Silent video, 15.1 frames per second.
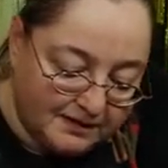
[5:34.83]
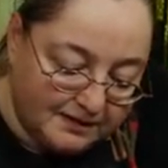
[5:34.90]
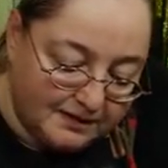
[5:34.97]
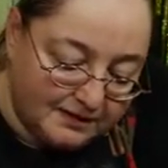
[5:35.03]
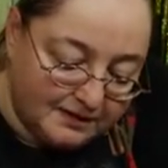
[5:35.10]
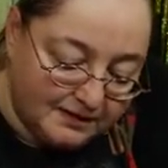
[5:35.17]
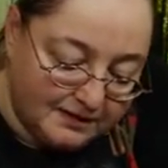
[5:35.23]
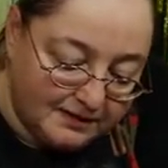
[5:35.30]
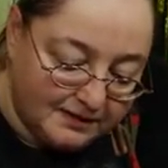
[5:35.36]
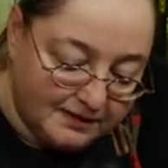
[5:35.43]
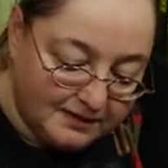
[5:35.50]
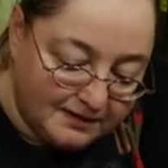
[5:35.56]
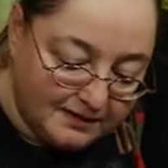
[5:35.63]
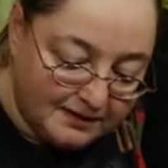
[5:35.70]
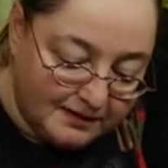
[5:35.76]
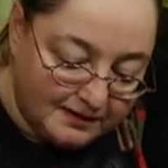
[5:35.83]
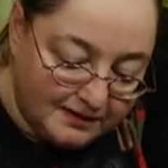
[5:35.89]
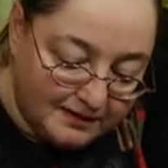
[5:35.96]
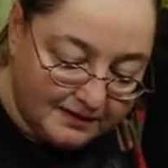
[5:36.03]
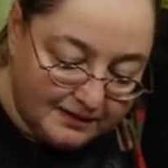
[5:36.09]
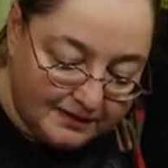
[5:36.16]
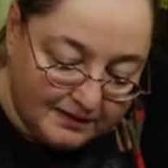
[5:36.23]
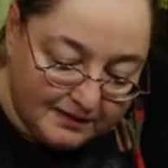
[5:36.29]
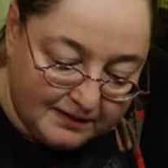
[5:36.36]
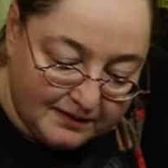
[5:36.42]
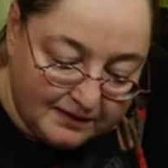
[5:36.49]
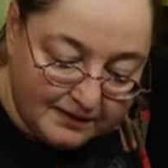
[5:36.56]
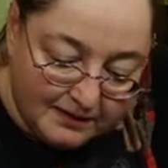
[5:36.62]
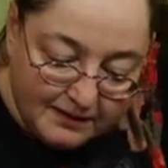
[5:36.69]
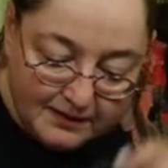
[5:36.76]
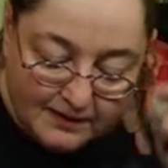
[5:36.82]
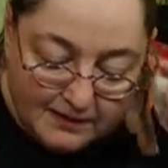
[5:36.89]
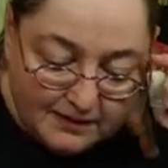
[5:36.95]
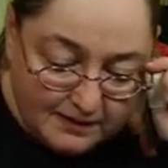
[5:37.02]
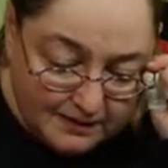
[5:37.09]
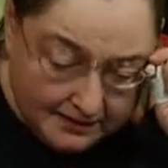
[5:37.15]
(no one is talking)